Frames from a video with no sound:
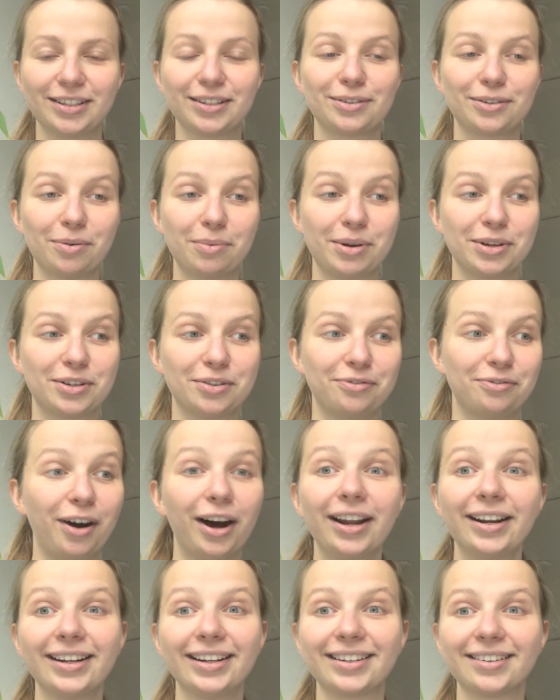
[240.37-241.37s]
and so much
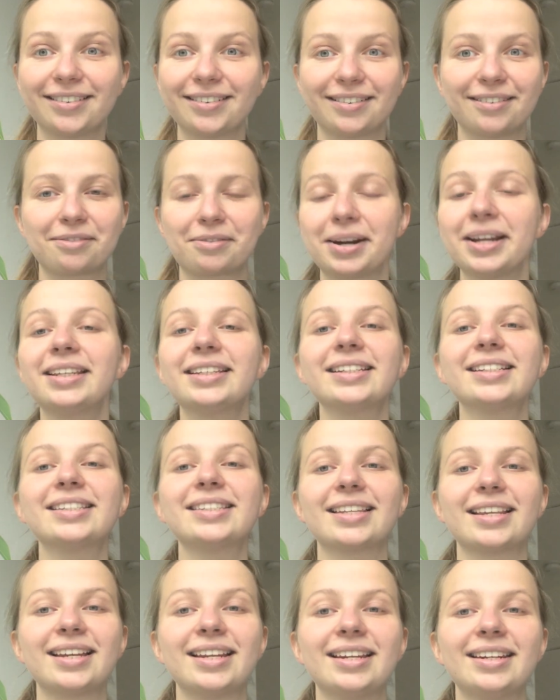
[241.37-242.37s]
fun and
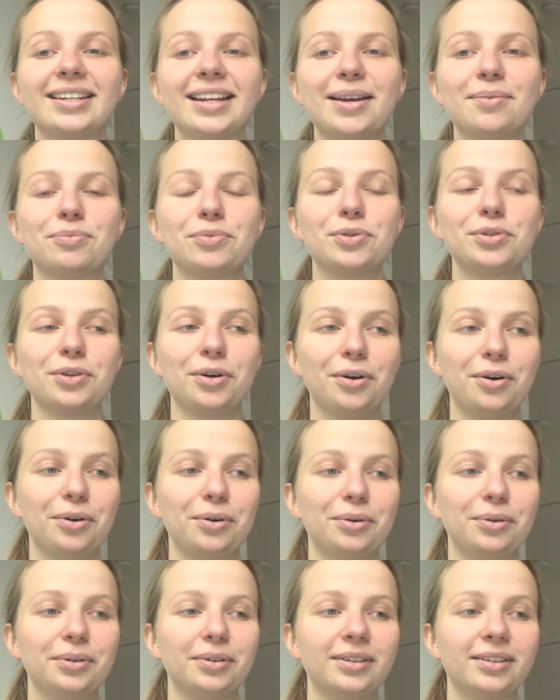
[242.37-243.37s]
greatness, and I'm
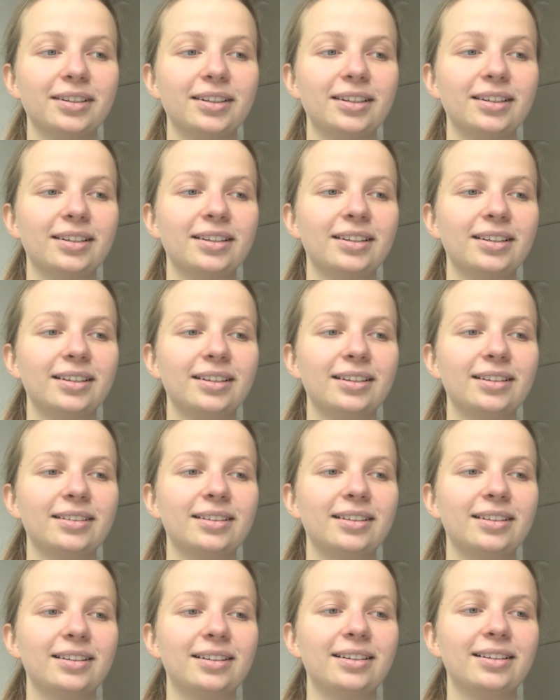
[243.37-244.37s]
so
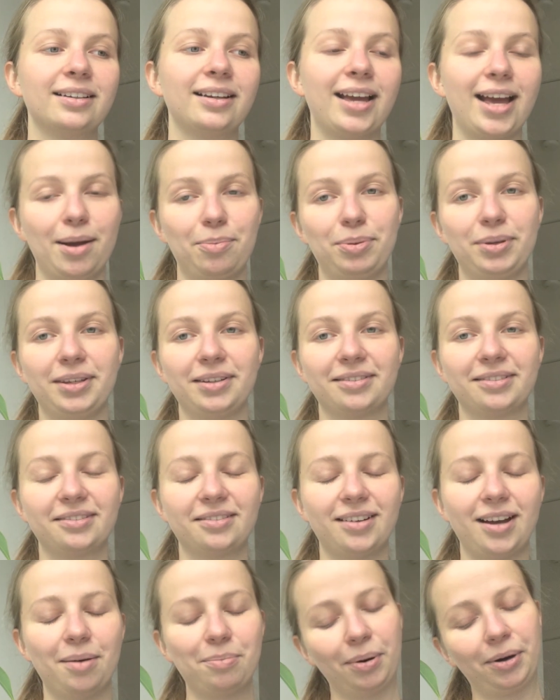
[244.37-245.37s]
happy
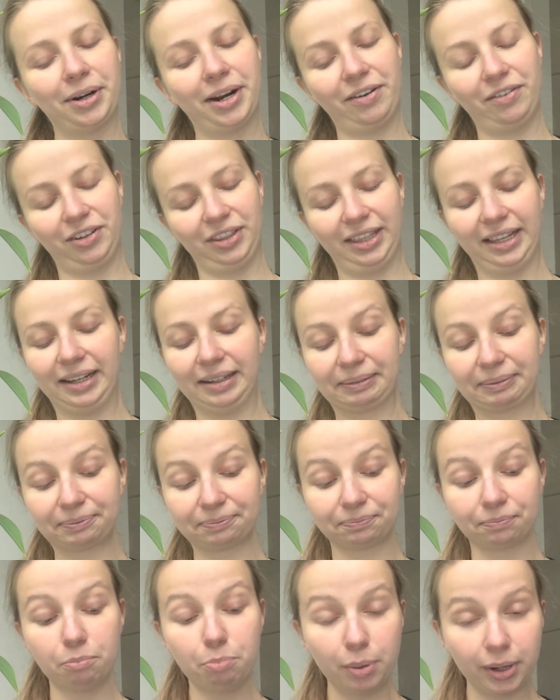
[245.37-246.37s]
about everything.
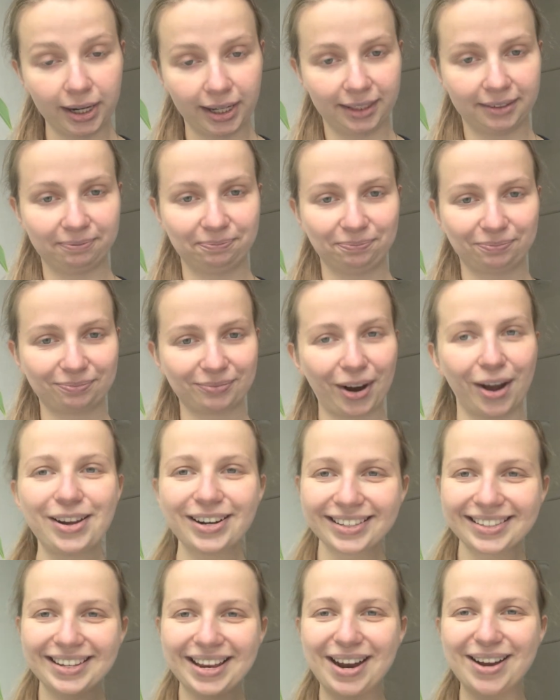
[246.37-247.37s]
But
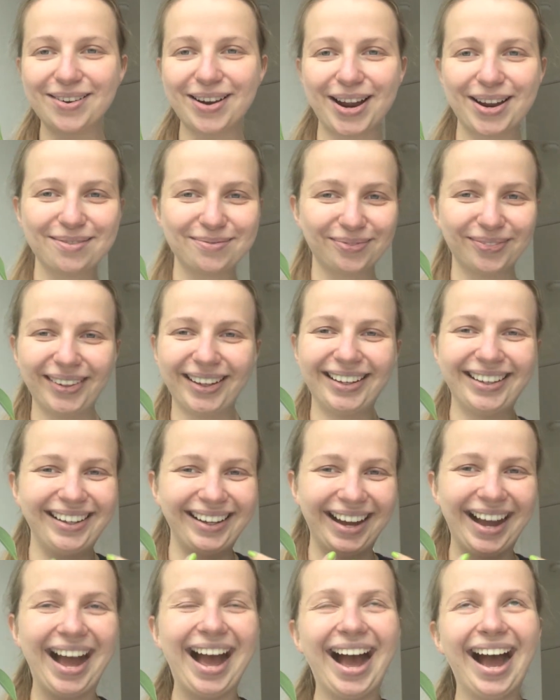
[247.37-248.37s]
honestly, I'm
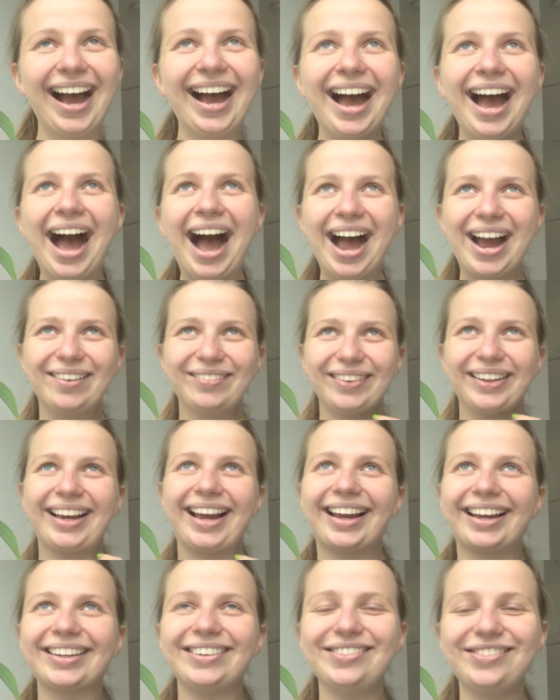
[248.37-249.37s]
I'm like
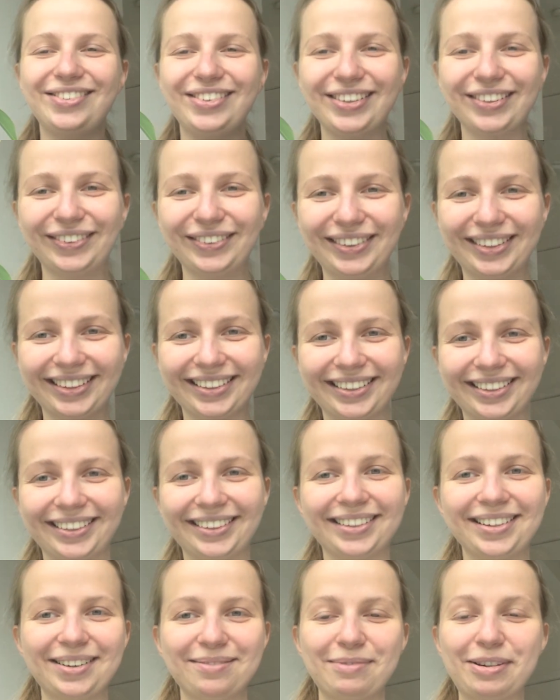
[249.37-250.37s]
I can feel
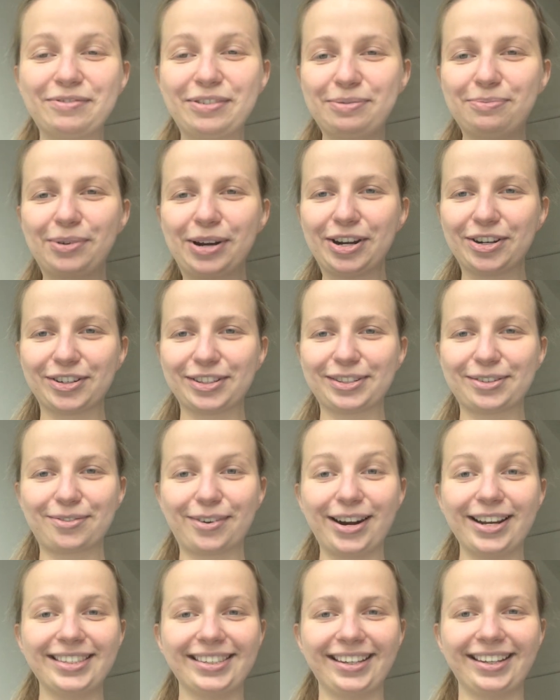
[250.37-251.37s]
the my vibrations
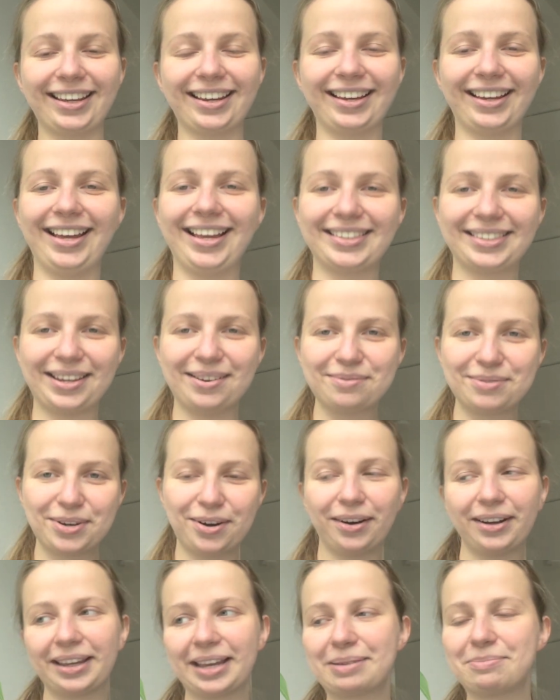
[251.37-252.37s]
rising as I'm
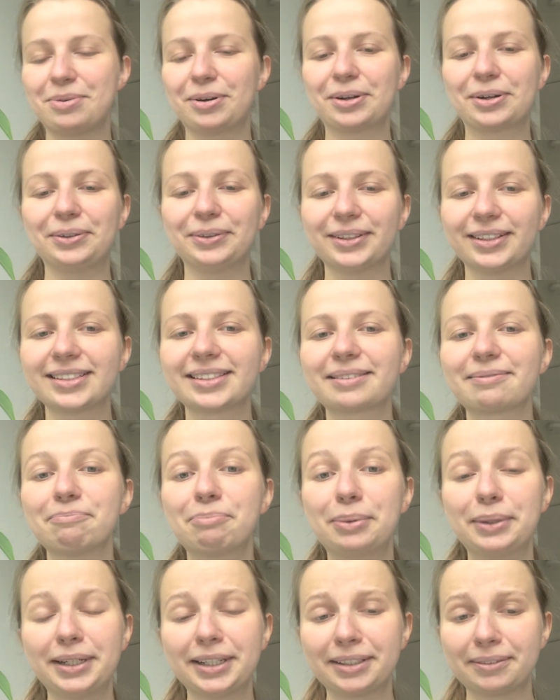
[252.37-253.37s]
talking about all this.
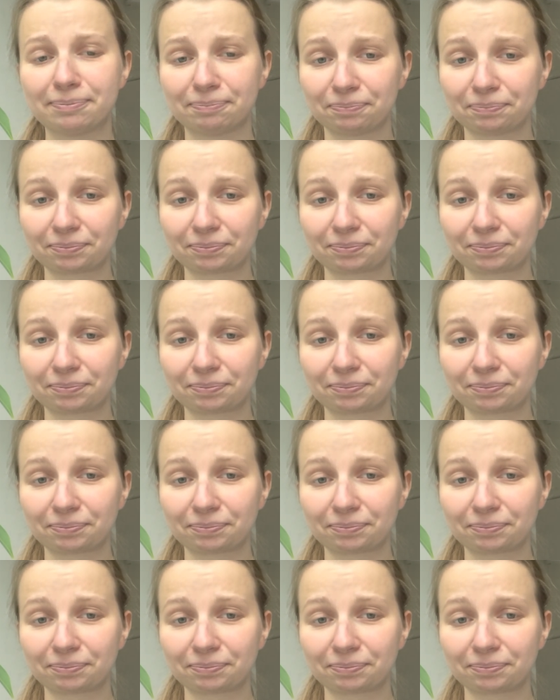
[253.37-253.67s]
But